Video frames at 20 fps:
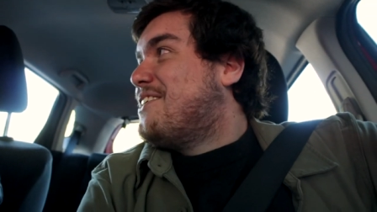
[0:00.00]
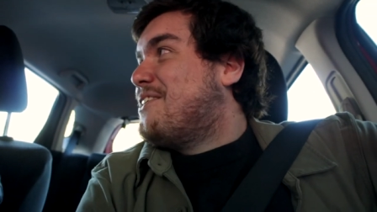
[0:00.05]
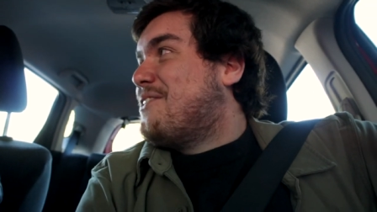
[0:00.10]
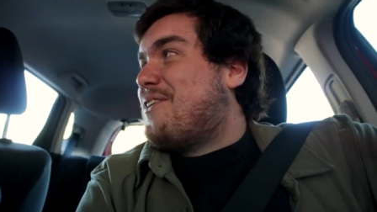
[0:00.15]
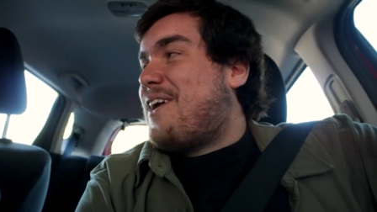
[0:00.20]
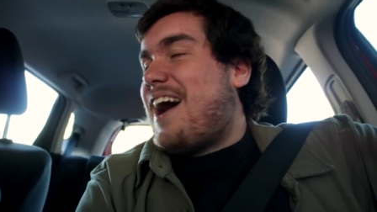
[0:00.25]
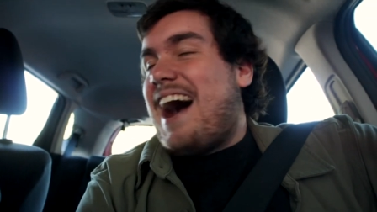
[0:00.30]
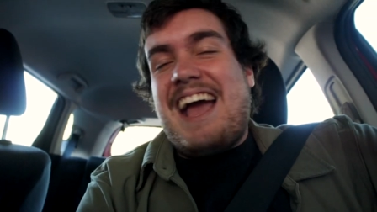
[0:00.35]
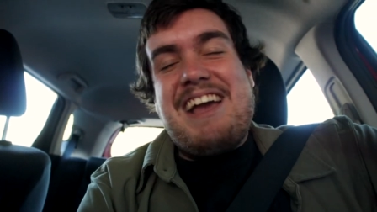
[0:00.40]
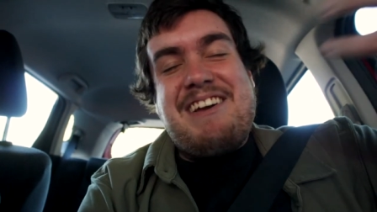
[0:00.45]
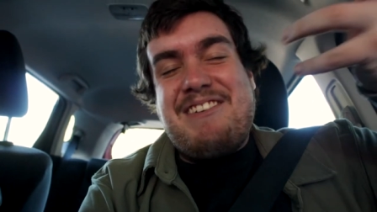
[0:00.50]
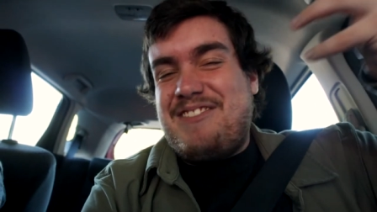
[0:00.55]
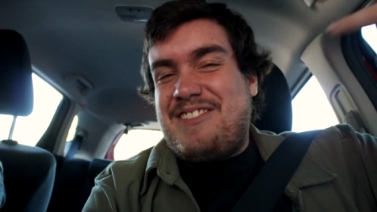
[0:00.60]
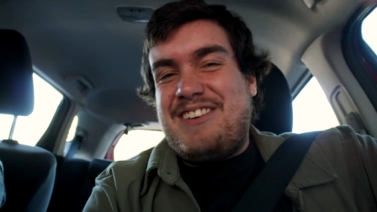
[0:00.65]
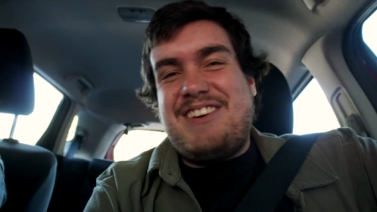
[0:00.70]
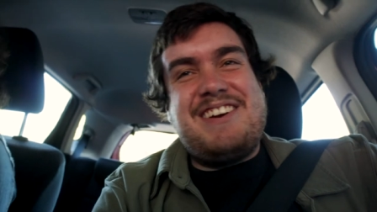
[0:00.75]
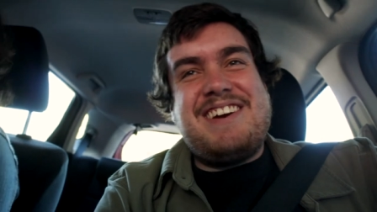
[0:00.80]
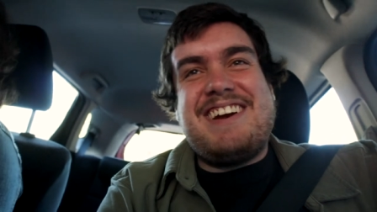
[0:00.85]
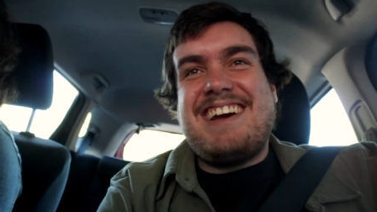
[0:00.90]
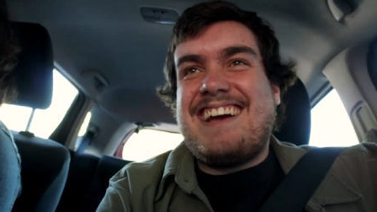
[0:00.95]
Why
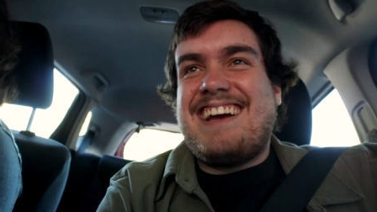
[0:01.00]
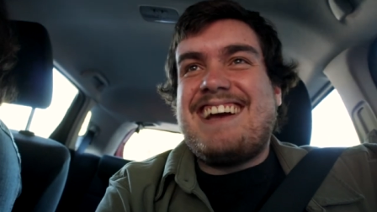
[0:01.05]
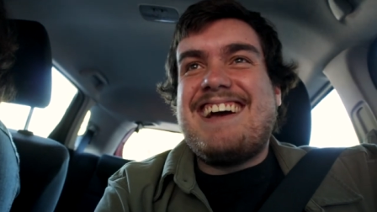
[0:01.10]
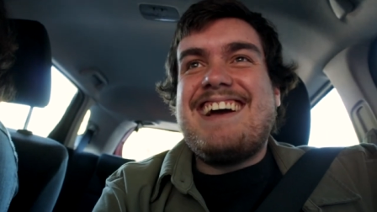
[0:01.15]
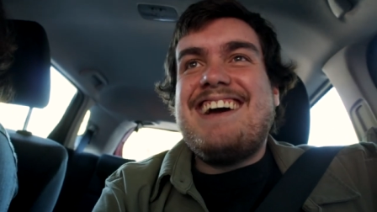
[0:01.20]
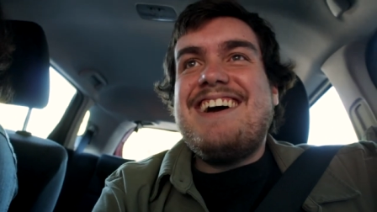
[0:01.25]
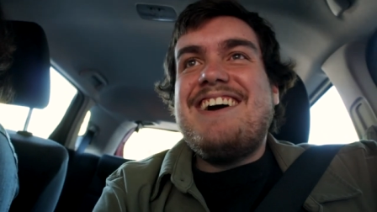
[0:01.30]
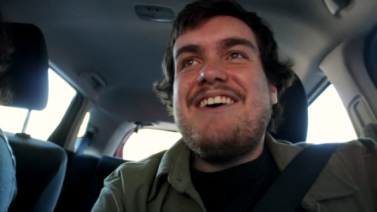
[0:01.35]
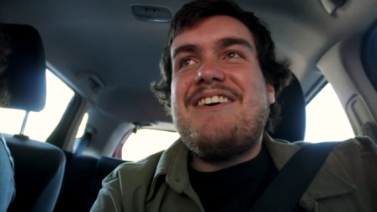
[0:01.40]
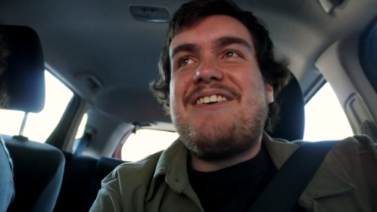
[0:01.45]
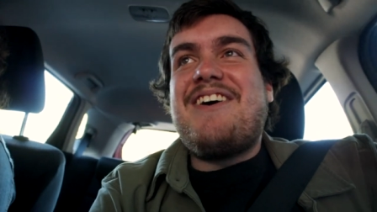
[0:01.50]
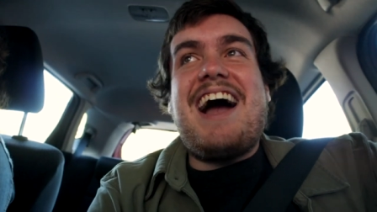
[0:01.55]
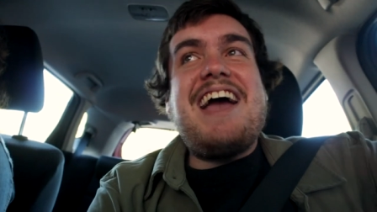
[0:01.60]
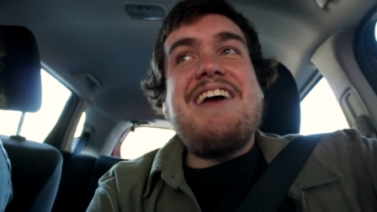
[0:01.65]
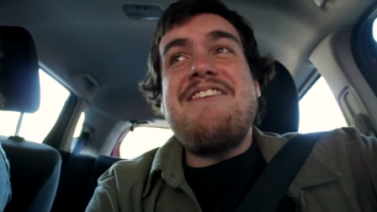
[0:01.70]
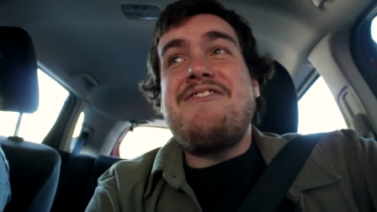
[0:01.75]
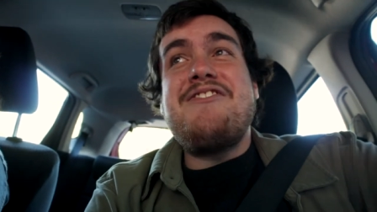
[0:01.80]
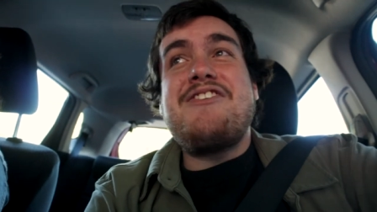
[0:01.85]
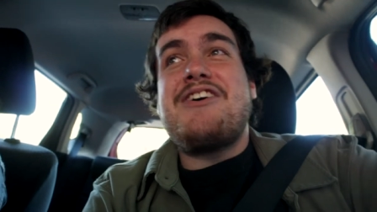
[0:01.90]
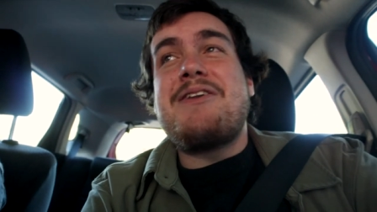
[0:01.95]

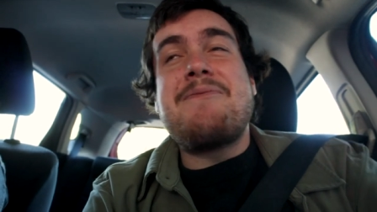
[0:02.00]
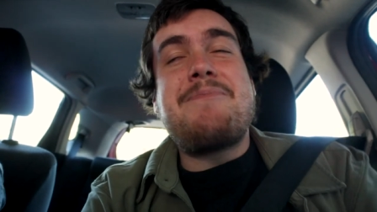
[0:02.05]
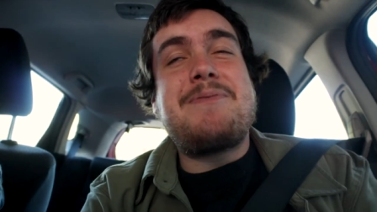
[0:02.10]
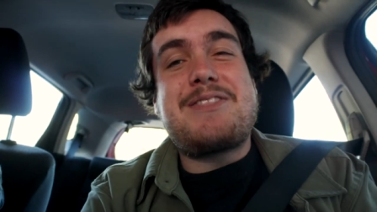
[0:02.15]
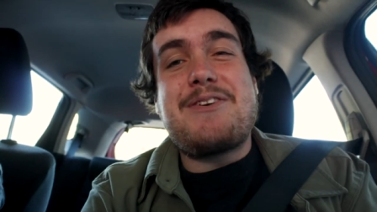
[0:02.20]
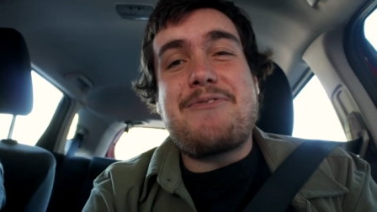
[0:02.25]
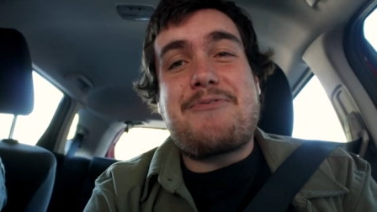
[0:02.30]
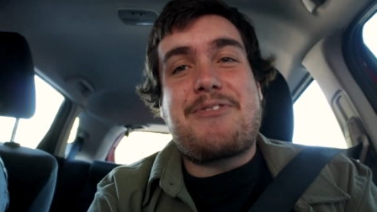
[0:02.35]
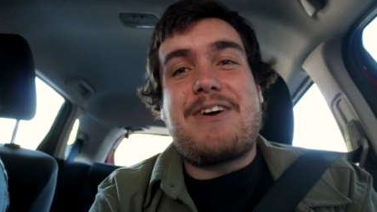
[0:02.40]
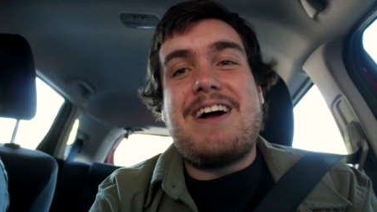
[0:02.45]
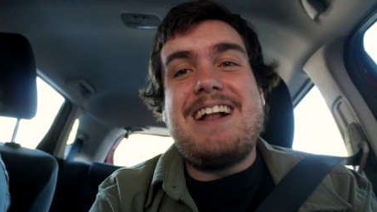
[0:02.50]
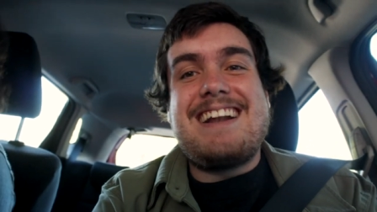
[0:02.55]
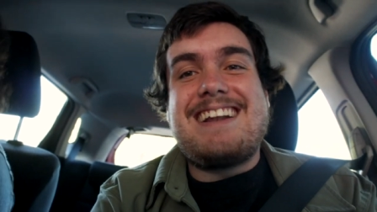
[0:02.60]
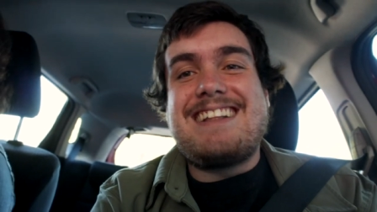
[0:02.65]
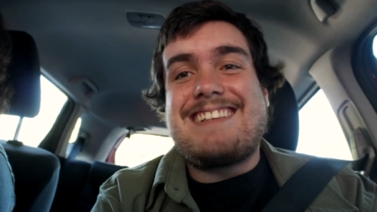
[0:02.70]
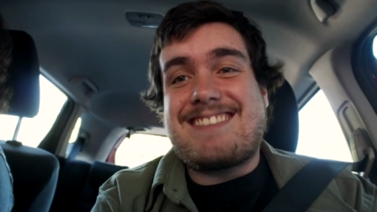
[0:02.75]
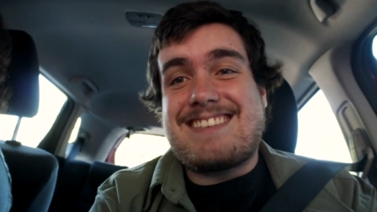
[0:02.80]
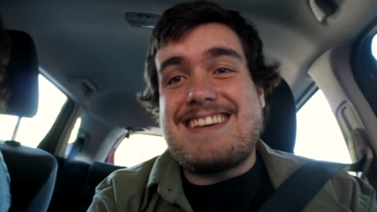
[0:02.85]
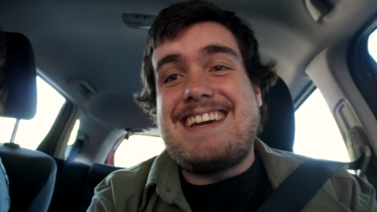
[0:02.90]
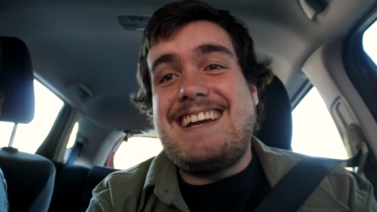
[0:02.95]
have you got to put the
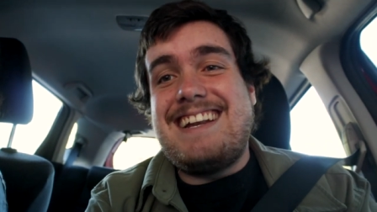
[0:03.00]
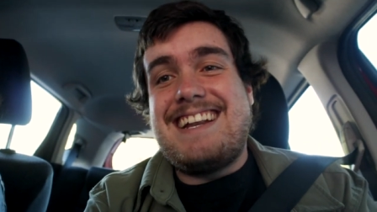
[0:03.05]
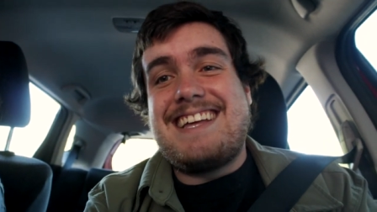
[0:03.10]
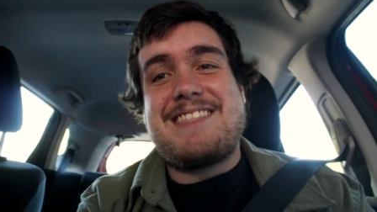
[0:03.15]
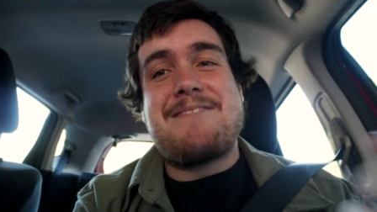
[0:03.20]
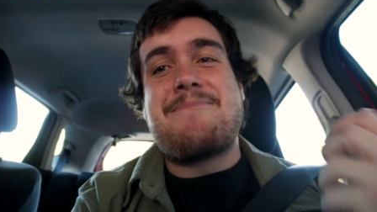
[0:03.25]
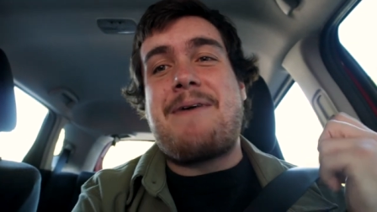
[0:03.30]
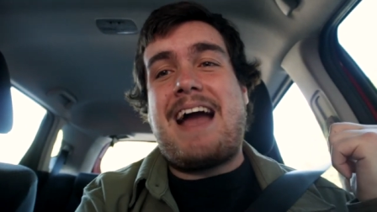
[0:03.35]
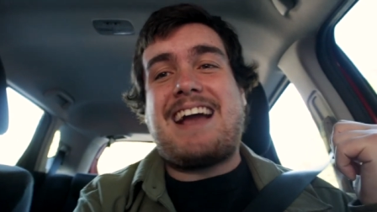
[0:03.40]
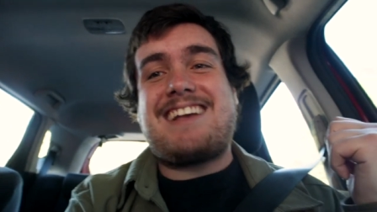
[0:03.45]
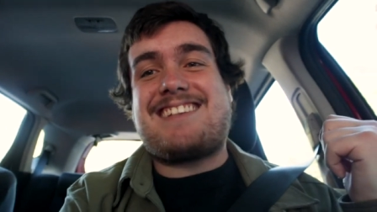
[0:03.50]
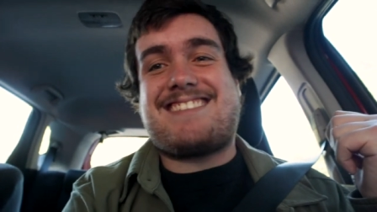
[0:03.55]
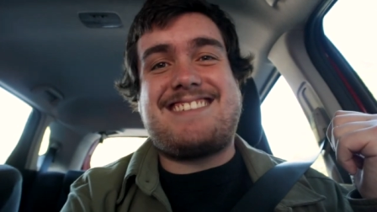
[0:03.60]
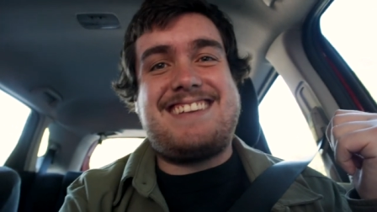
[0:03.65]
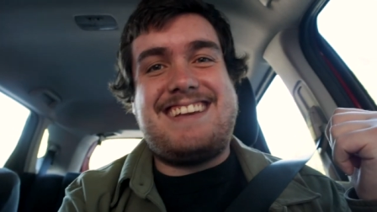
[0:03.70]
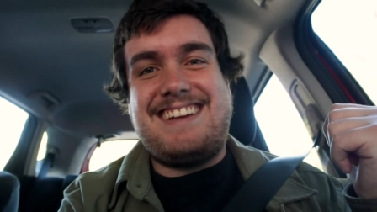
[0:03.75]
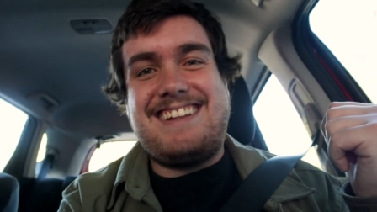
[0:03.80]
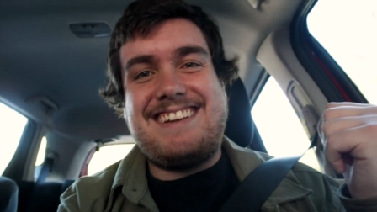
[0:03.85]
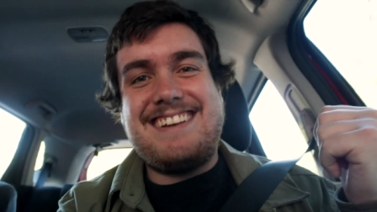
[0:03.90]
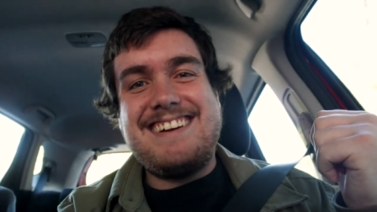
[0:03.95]
front seat in the back
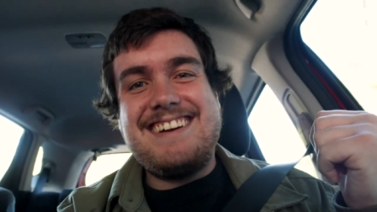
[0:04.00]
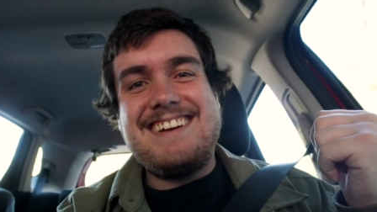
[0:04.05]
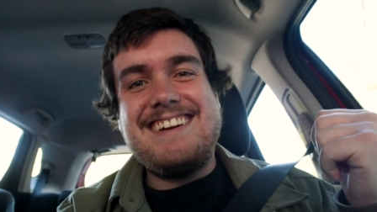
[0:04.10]
seat?